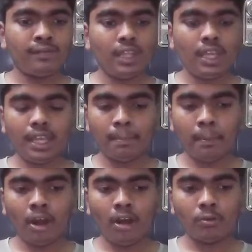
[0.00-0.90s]
the
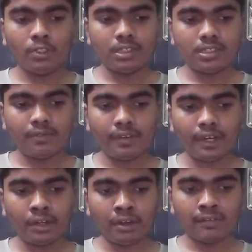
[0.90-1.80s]
block which is in
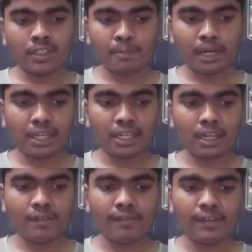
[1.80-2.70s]
front of this
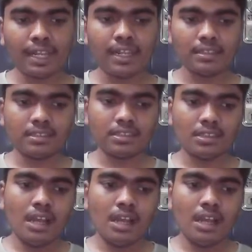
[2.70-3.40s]
particular free list.